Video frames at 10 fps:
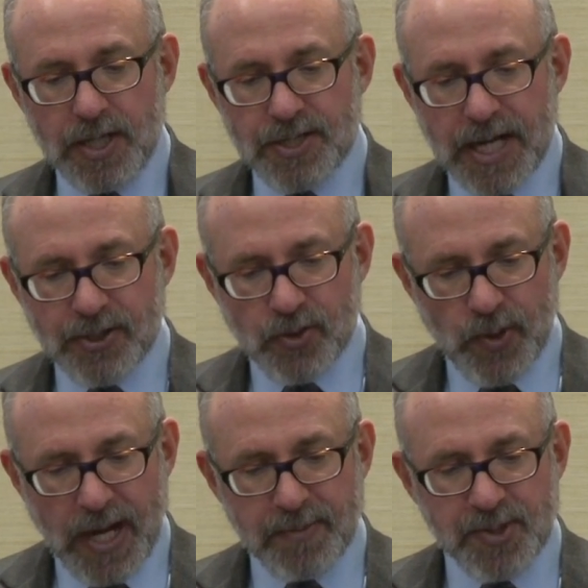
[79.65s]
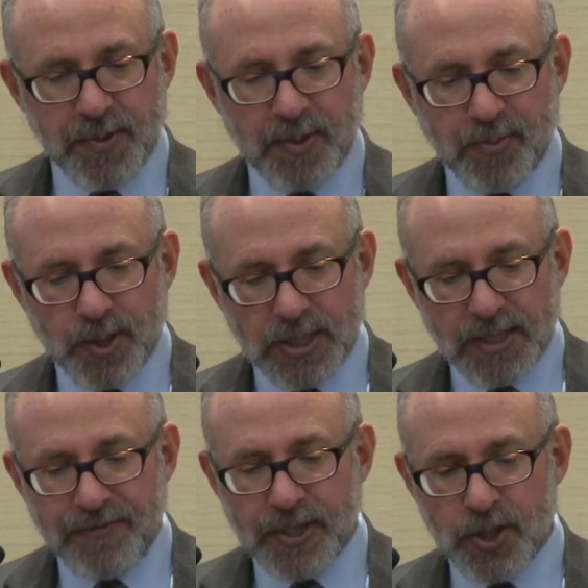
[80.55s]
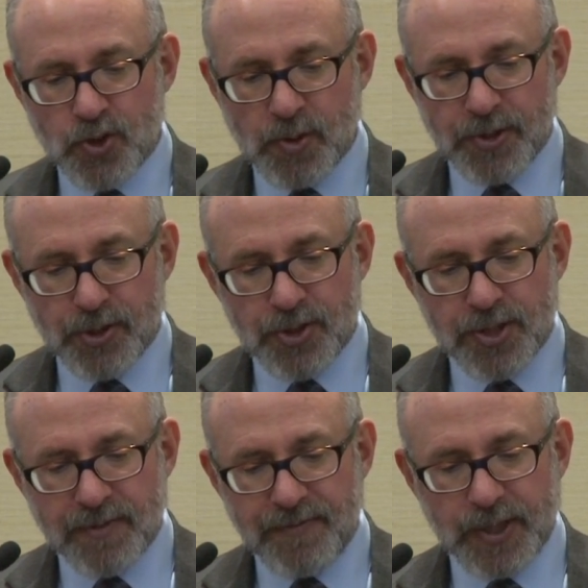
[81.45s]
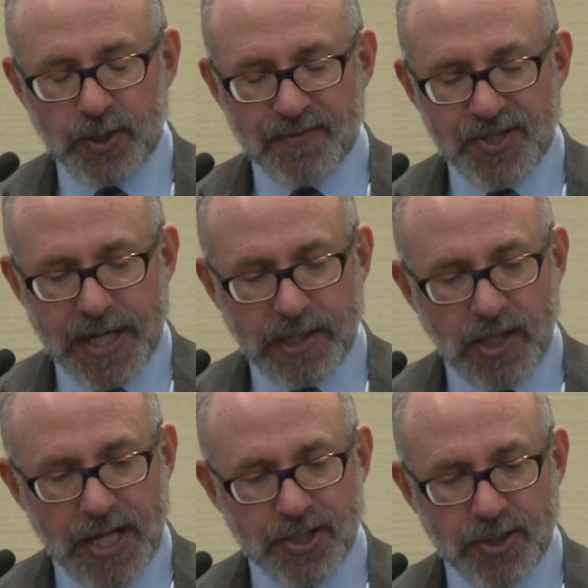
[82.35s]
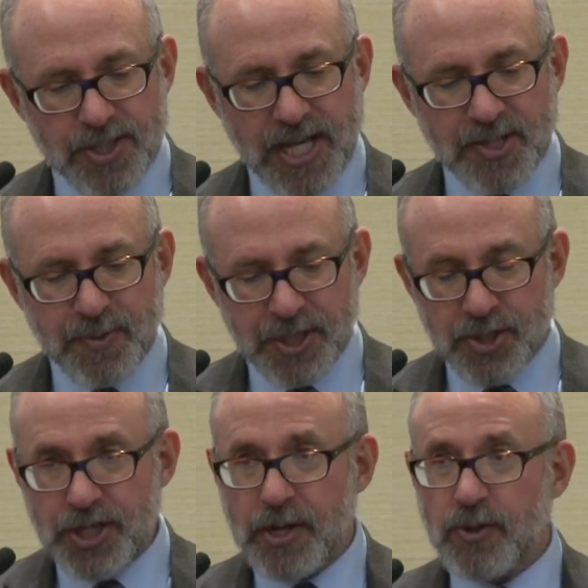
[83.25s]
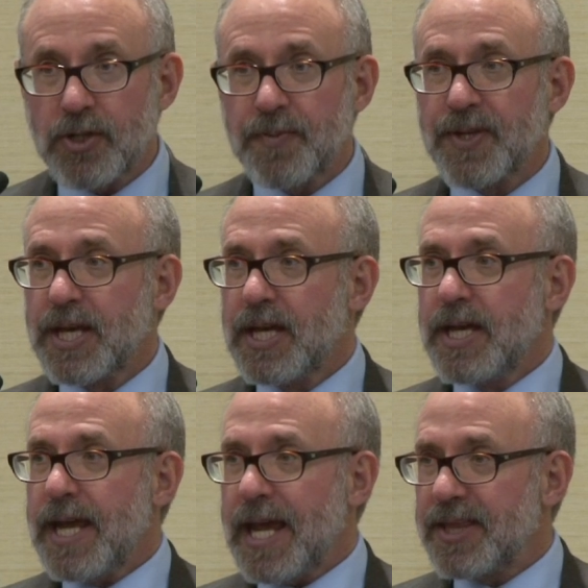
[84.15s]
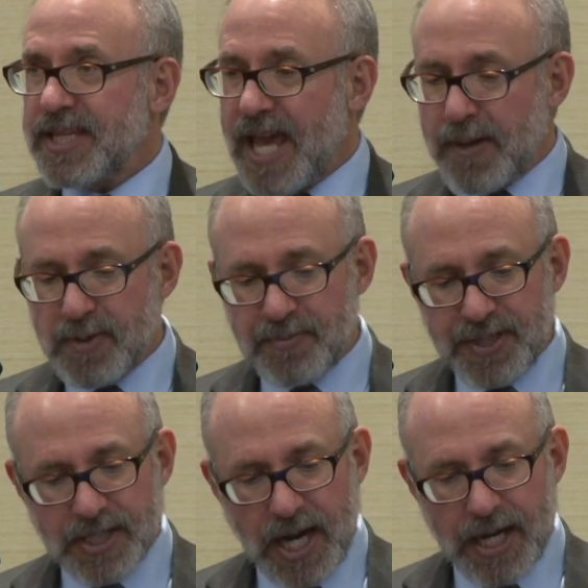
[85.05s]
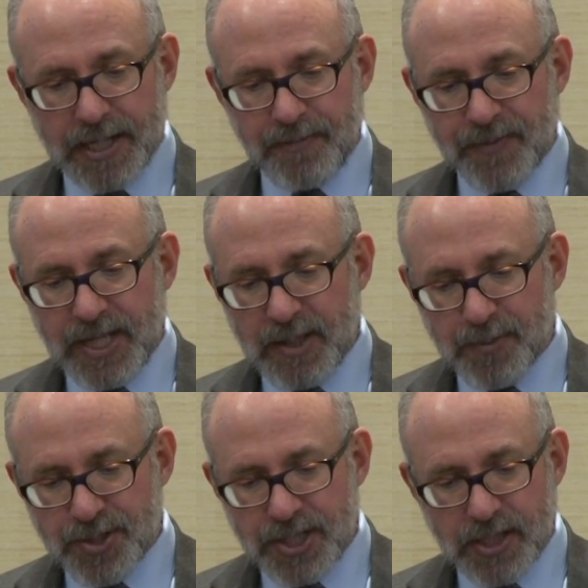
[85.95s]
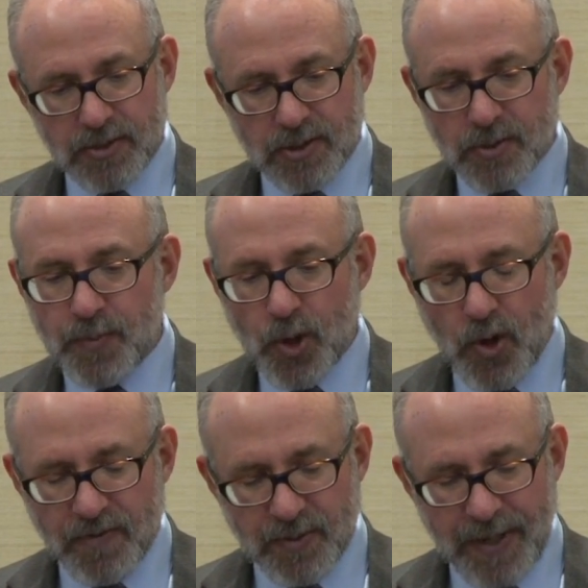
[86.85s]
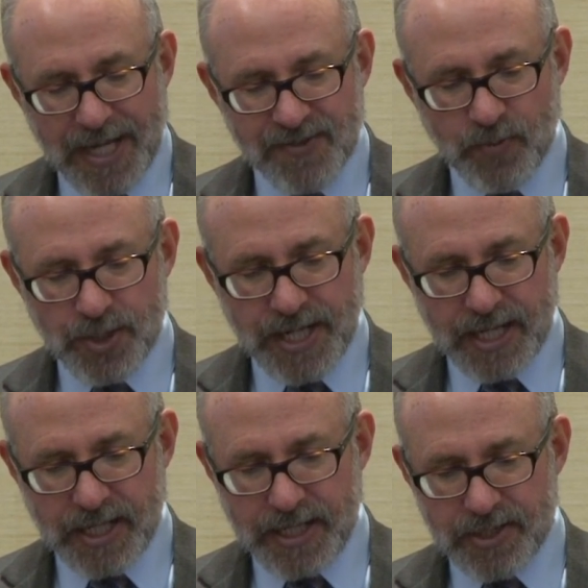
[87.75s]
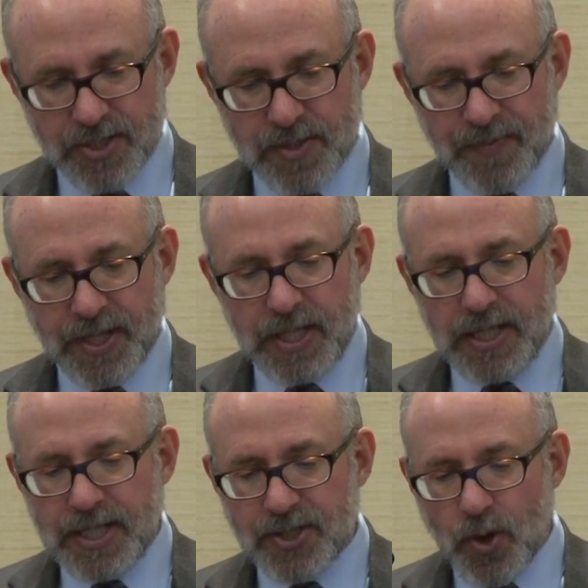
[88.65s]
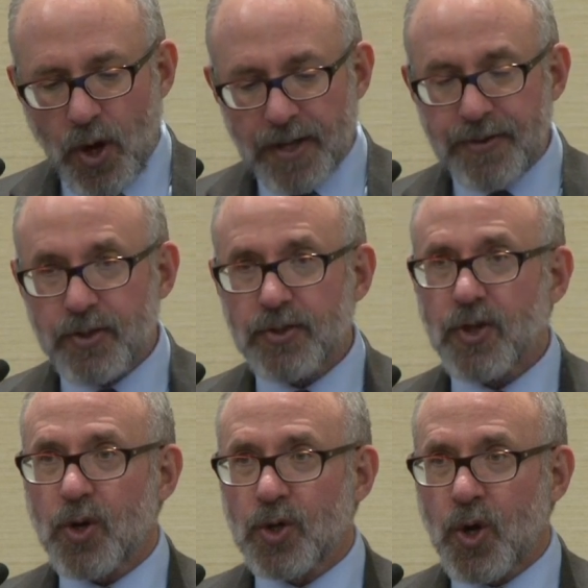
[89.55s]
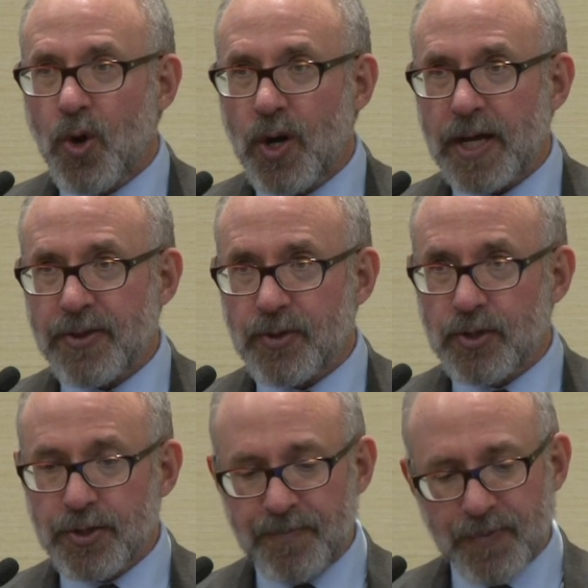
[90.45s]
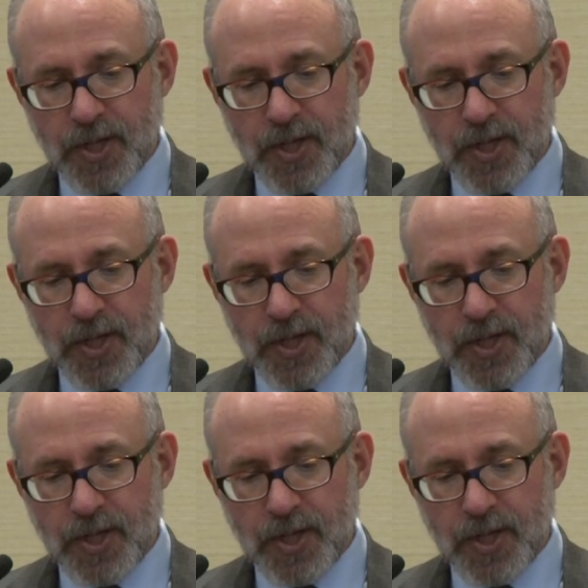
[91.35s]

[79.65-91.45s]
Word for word: Dr. Graham has been a prolific contributor to the field of psychological assessment in general and the MMPI in particular over the past four decades. He's authored or co authored